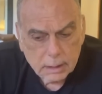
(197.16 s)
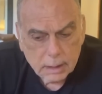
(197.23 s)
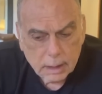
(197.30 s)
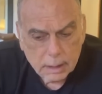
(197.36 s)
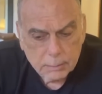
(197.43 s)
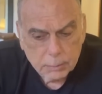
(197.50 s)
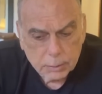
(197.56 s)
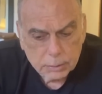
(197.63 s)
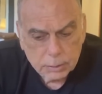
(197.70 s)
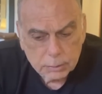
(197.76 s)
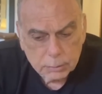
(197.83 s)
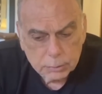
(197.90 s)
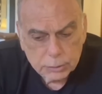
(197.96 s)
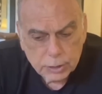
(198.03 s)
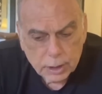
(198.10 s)
I wanted
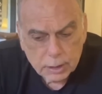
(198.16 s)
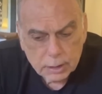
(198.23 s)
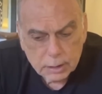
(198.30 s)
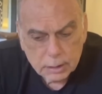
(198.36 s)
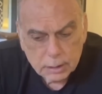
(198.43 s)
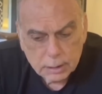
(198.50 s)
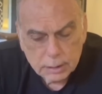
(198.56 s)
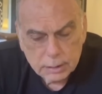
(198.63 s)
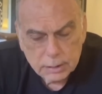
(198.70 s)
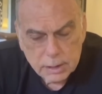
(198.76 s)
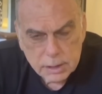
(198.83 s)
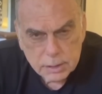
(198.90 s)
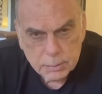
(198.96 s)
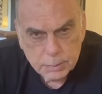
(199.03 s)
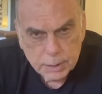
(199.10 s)
to check in
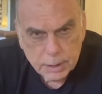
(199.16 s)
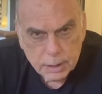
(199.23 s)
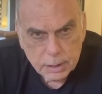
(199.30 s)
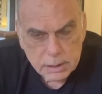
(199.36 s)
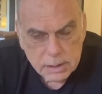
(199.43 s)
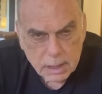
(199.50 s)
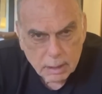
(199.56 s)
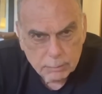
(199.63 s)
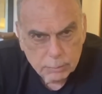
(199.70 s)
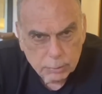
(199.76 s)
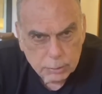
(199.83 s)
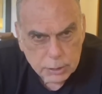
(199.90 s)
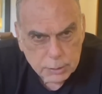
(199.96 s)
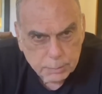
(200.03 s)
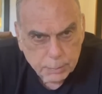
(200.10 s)
this week is how they
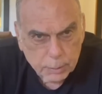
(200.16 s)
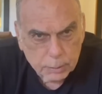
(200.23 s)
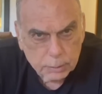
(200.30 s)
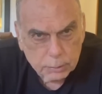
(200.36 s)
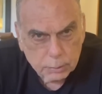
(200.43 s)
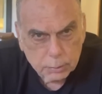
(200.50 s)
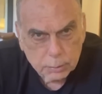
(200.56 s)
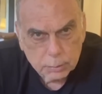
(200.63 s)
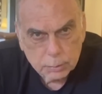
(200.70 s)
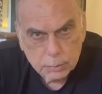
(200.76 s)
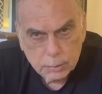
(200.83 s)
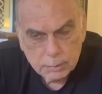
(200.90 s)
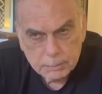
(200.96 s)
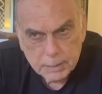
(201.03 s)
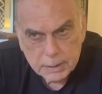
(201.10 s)
respond to
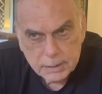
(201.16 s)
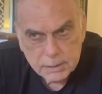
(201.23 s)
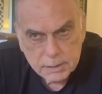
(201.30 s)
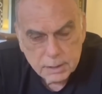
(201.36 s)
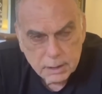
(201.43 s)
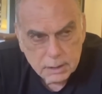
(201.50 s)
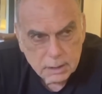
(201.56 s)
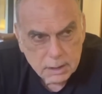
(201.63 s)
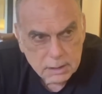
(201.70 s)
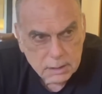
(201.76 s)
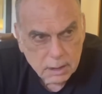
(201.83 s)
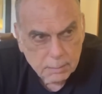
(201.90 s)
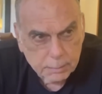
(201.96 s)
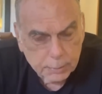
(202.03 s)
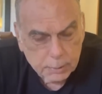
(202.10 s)
many things. Let's say
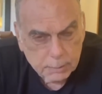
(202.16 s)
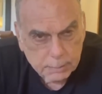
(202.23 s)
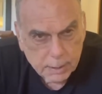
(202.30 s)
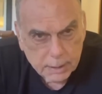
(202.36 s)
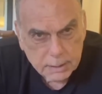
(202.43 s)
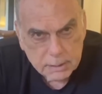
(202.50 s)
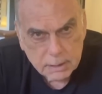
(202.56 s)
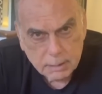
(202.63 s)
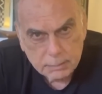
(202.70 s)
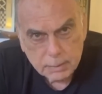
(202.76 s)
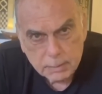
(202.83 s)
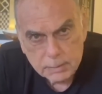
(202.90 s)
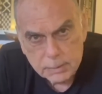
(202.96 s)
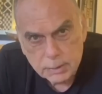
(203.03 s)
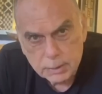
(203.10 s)
I put players
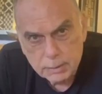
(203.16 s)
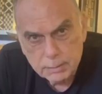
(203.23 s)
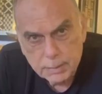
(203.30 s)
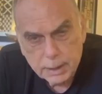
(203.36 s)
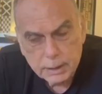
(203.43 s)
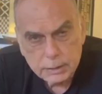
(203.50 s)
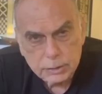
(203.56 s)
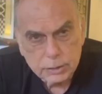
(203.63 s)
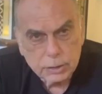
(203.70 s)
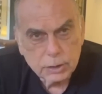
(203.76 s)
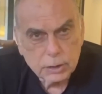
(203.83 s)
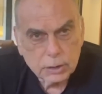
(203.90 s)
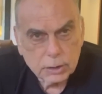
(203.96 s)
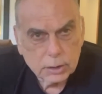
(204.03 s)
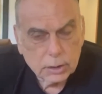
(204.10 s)
sometimes on the bench
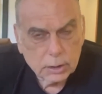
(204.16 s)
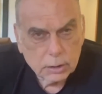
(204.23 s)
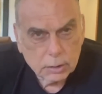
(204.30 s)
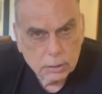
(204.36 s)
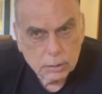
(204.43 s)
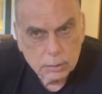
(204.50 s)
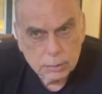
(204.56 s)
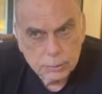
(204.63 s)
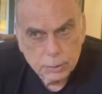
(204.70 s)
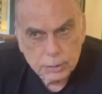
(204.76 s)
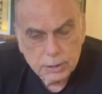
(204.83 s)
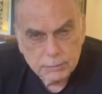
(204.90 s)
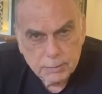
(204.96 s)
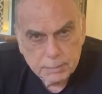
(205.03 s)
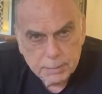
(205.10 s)
or not
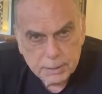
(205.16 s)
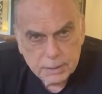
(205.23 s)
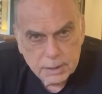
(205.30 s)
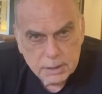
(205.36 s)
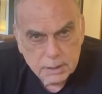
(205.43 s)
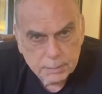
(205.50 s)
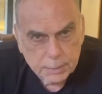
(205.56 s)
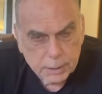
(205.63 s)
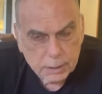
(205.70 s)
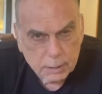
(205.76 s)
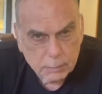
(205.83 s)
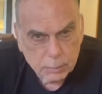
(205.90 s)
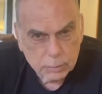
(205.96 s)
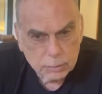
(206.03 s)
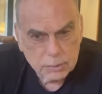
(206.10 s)
even participate. I
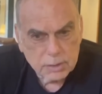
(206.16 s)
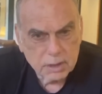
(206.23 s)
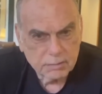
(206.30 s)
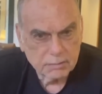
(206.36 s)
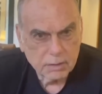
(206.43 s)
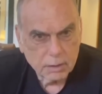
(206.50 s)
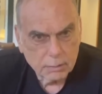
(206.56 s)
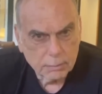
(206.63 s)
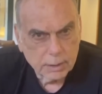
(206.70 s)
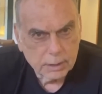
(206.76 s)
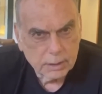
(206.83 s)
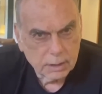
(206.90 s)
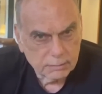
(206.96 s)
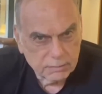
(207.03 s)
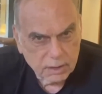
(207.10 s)
want to see if they're
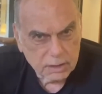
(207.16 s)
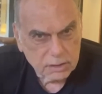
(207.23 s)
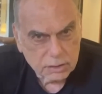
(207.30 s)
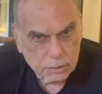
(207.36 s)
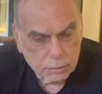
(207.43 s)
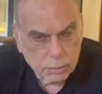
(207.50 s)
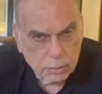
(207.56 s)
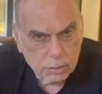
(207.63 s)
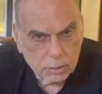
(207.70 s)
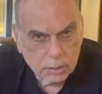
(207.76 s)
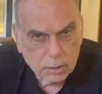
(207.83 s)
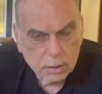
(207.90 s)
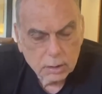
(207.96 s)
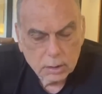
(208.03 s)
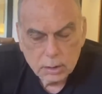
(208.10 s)
ready, if they're strong.
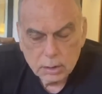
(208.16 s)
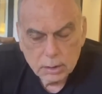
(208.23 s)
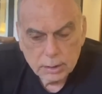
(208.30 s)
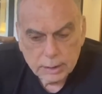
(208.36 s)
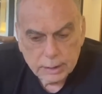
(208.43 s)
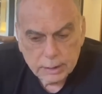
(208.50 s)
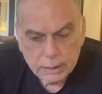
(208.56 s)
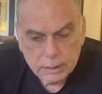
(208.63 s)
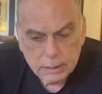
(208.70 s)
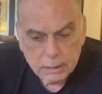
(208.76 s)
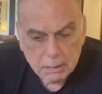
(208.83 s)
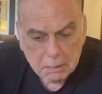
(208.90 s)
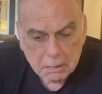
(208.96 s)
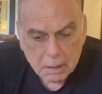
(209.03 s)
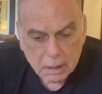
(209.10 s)
And
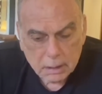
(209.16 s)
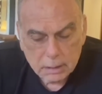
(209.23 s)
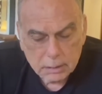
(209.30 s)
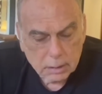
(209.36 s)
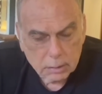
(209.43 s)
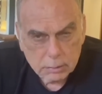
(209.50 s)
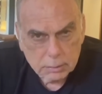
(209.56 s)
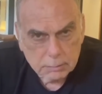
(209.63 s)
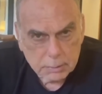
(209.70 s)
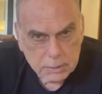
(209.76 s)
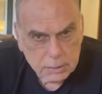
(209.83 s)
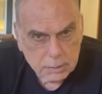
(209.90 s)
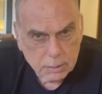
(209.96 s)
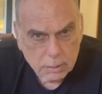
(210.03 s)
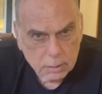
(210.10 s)
I can tell you they were
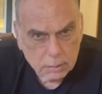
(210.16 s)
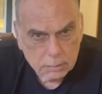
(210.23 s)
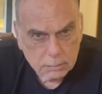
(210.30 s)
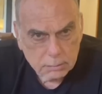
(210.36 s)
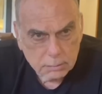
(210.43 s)
strong.